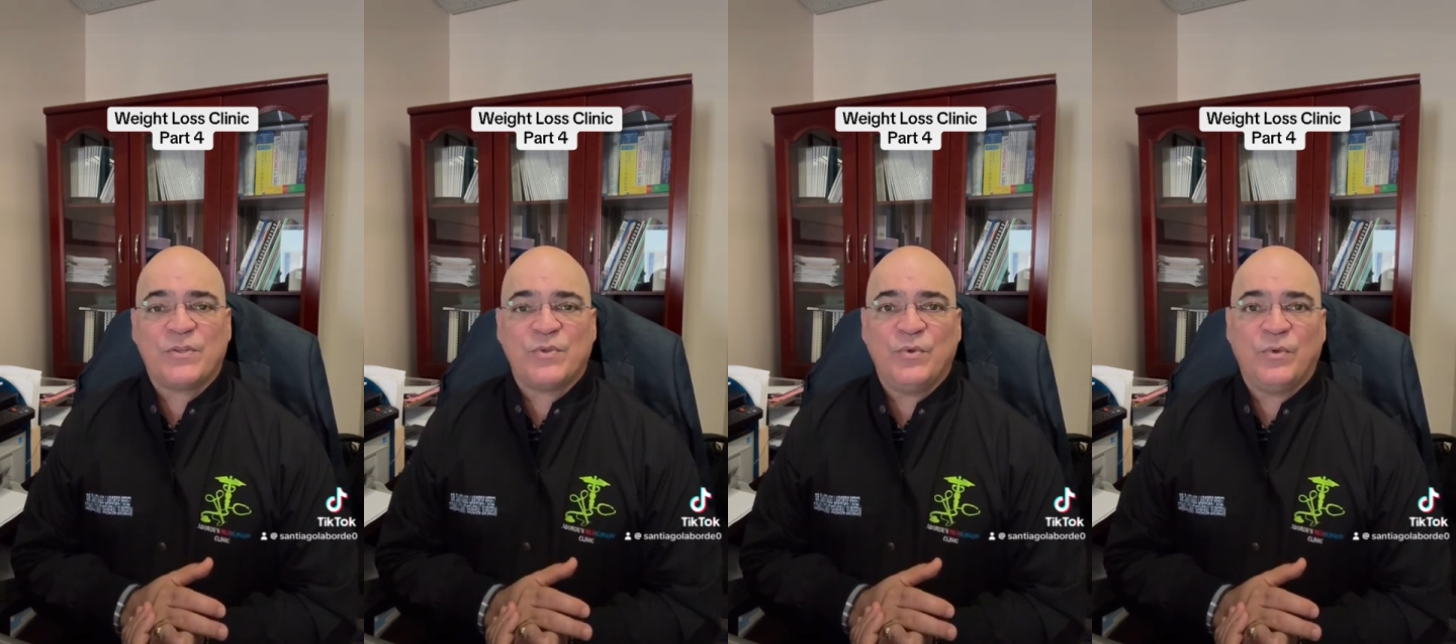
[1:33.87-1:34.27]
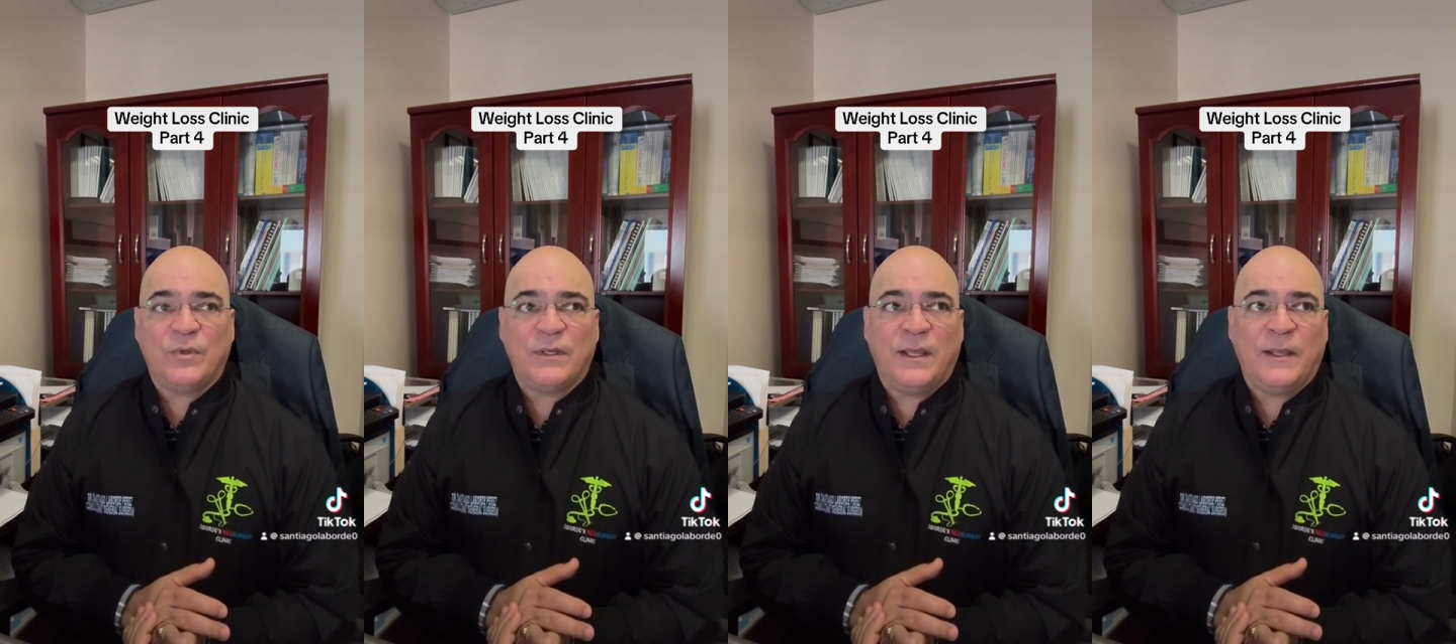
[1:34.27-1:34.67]
to
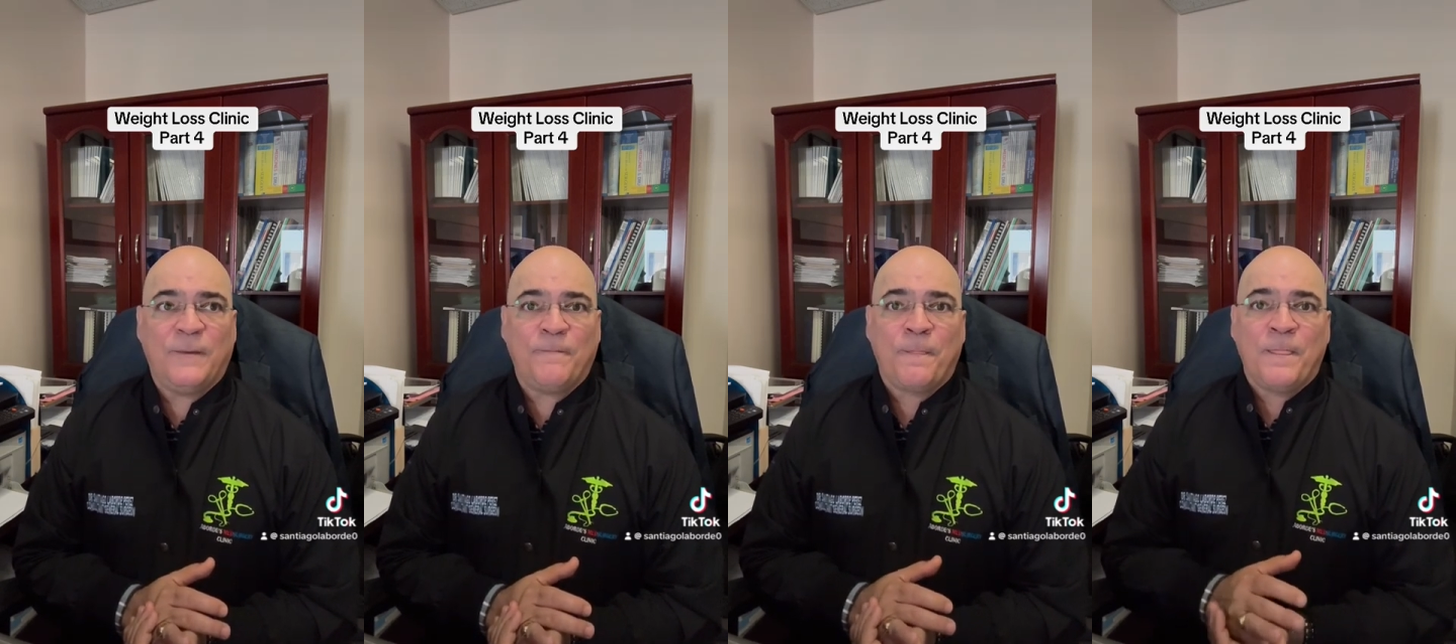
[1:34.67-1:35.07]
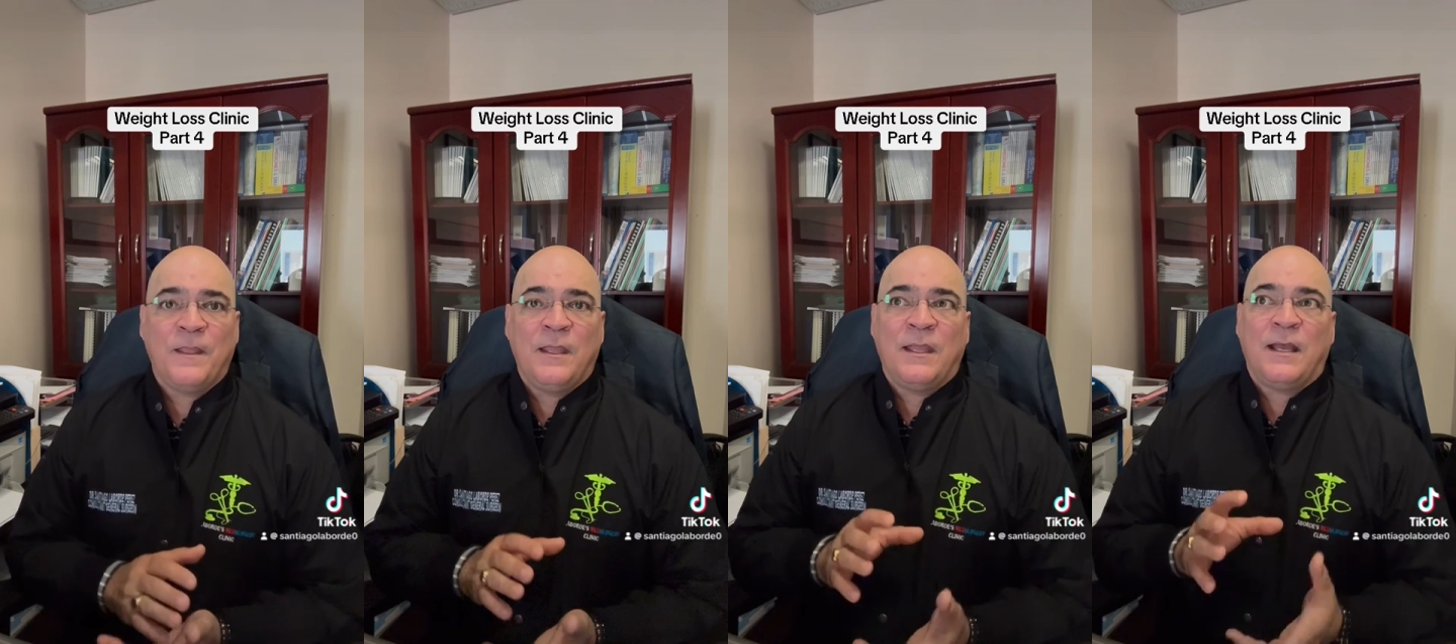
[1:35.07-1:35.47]

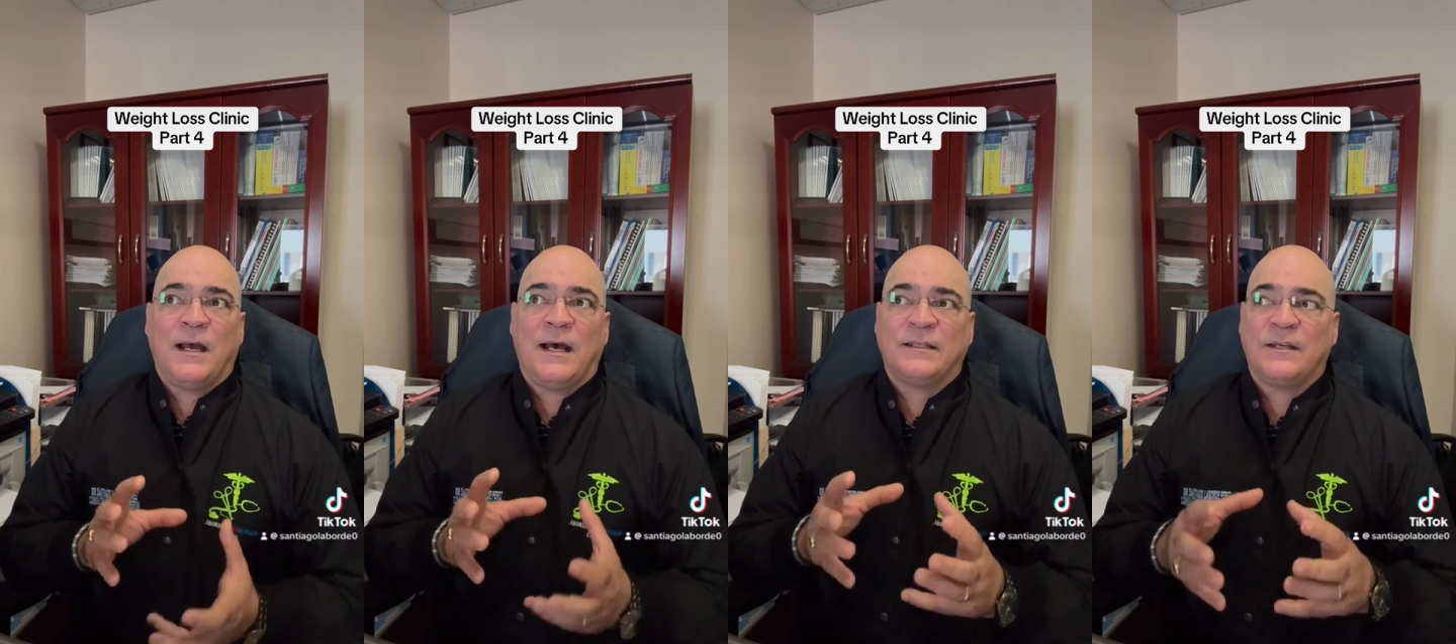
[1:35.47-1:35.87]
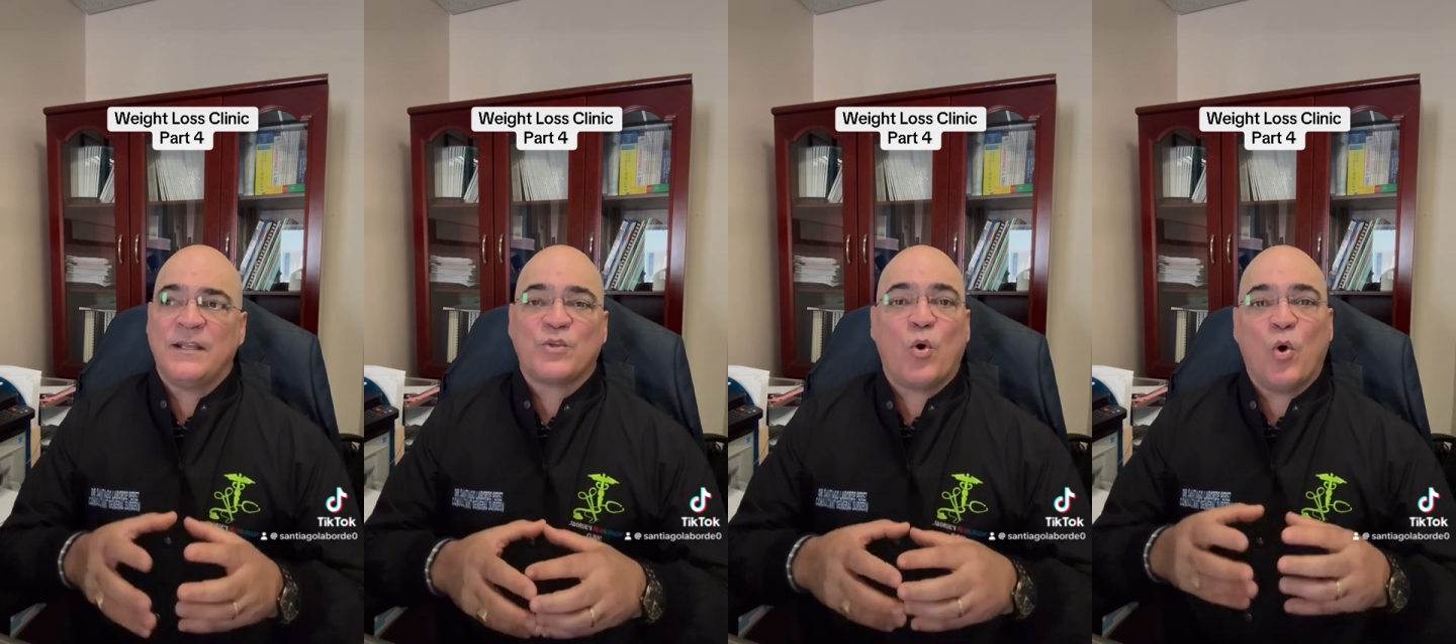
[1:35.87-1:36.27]

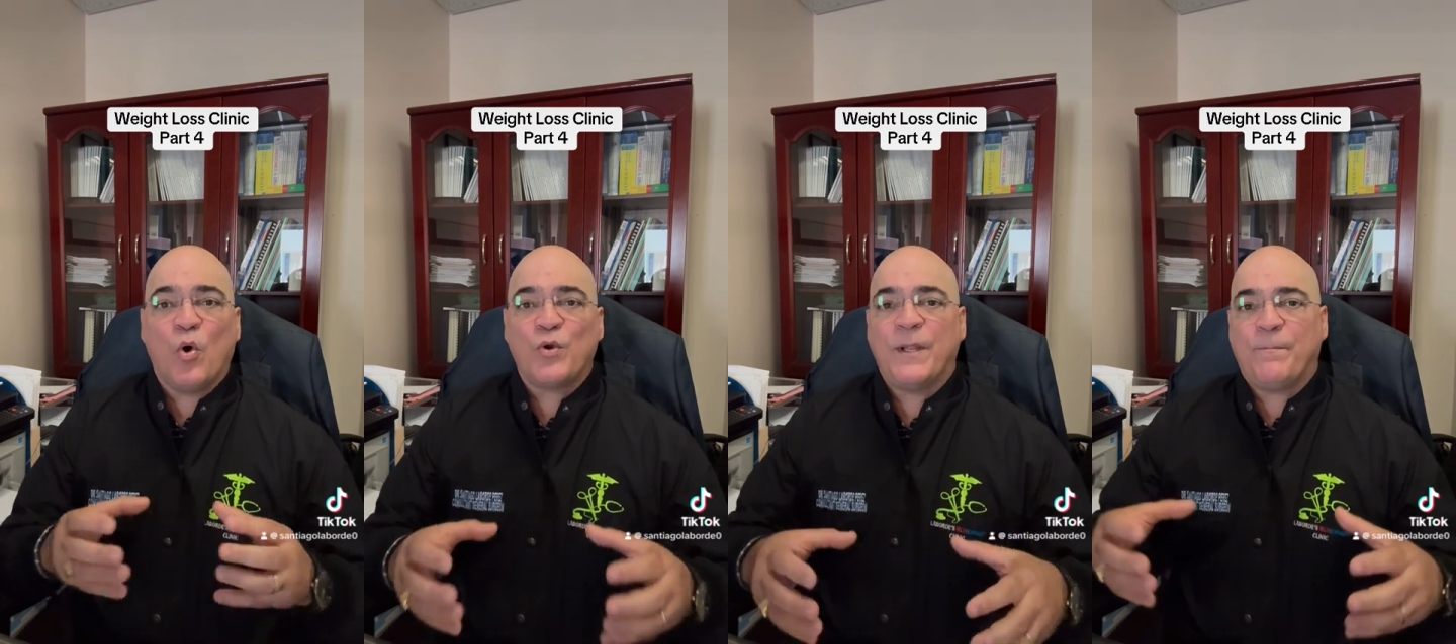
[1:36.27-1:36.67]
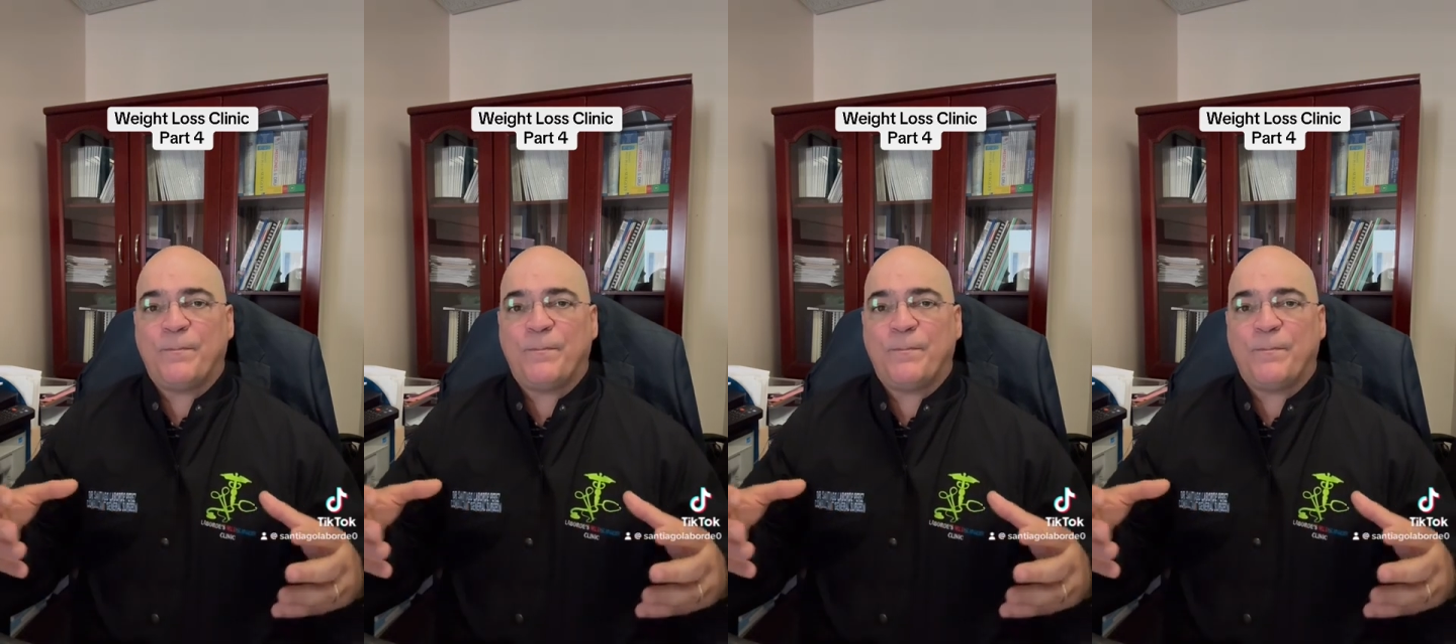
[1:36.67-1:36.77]
address all the